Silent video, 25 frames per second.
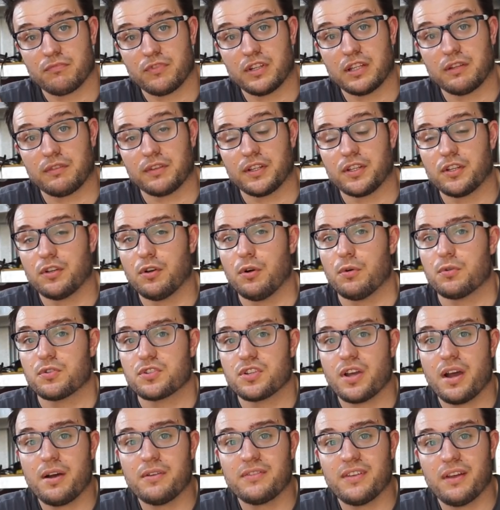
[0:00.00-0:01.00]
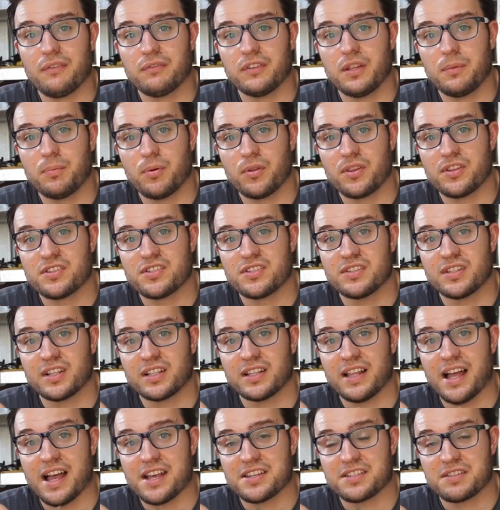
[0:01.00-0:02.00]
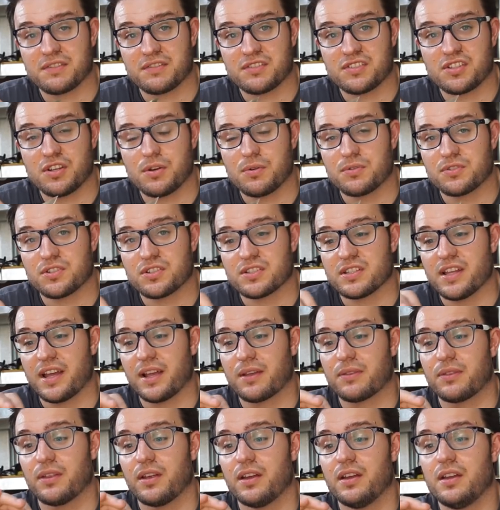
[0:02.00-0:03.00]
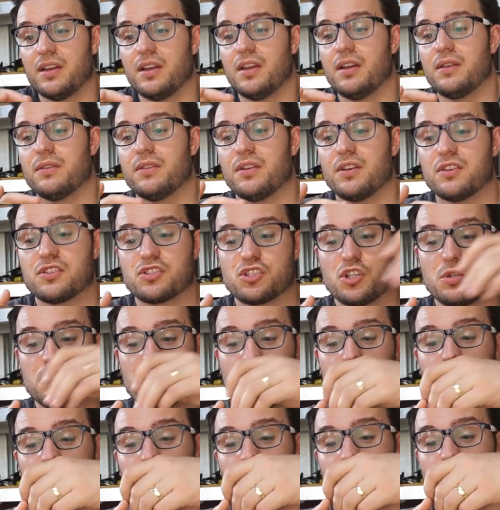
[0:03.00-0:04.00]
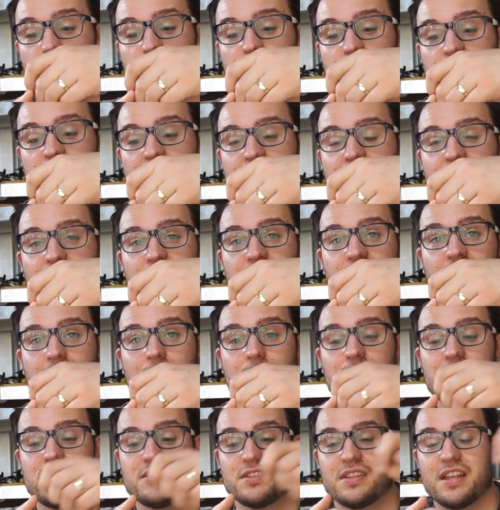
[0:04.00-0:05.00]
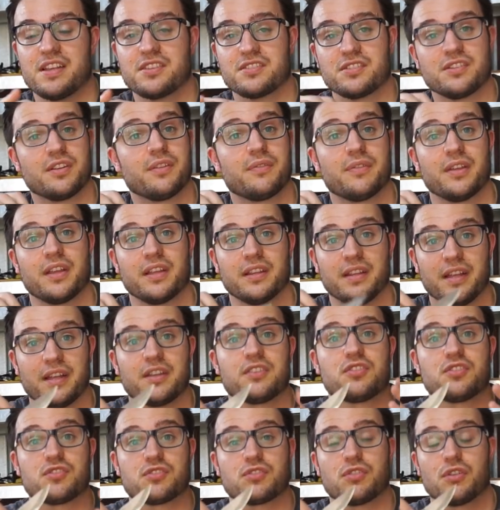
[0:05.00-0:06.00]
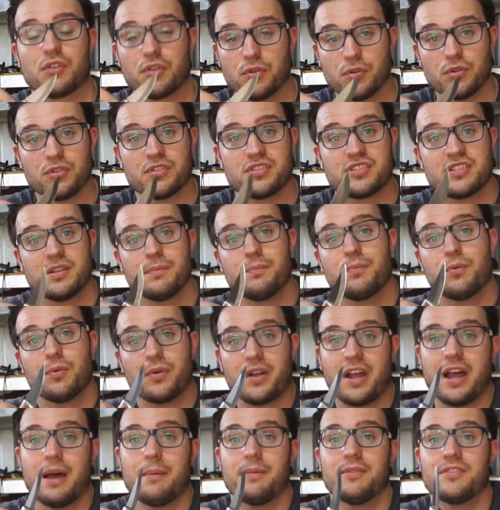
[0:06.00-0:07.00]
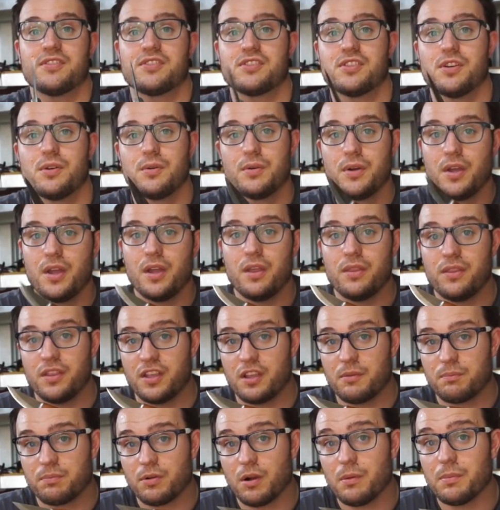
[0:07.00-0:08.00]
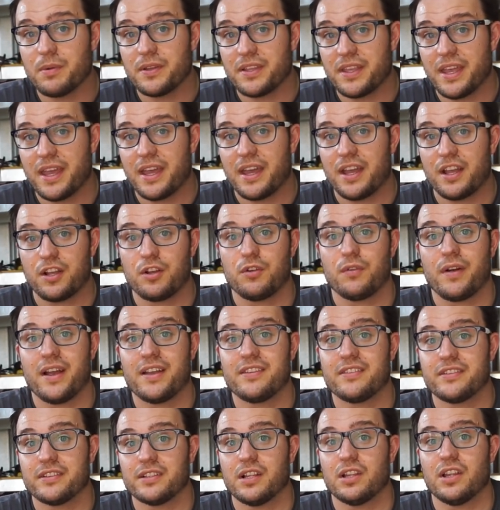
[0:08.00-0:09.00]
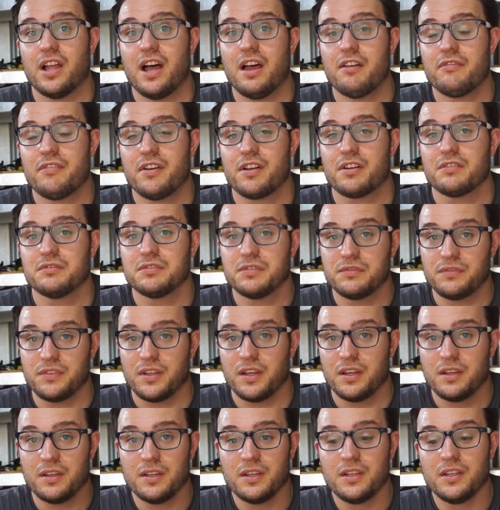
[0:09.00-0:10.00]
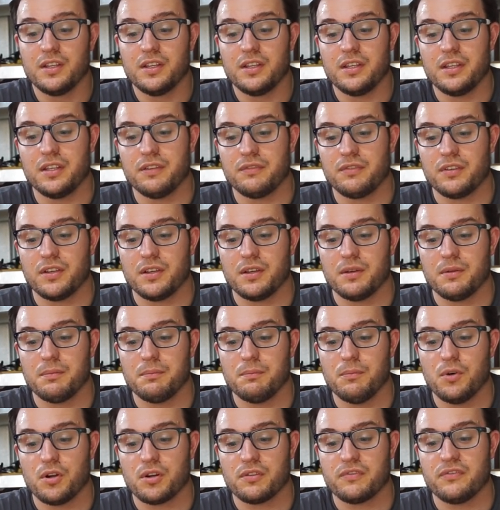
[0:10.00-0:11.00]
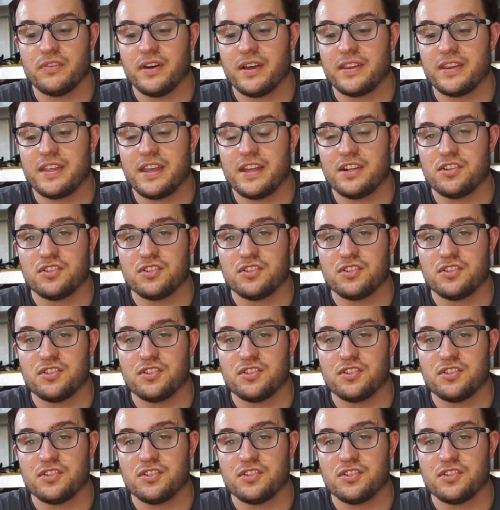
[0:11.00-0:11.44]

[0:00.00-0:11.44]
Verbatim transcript: really really cool. So I would definitely put this in the class of steels as like the the Super Blues and the Aogamis and that sort of thing. Like just a good simple carbon steel that you can probably get a great deal of life out of if you if you modify the